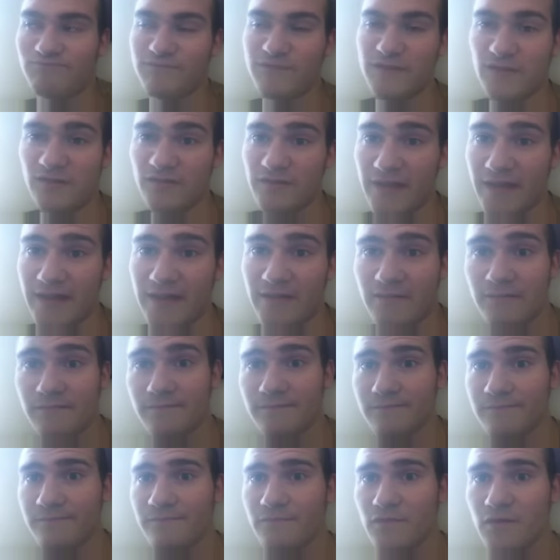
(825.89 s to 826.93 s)
Till
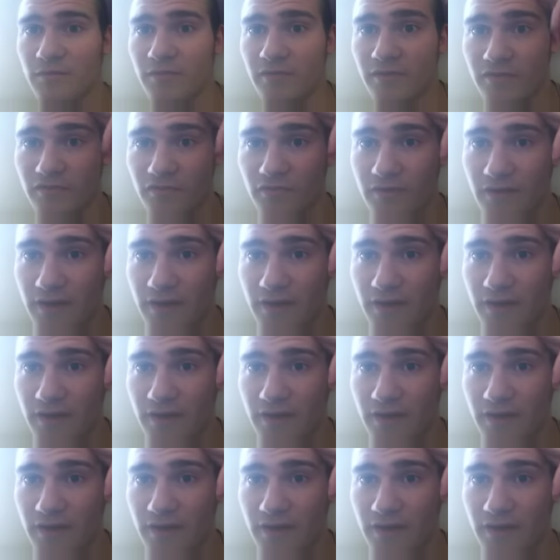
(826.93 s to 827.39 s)
then, Verbal Engine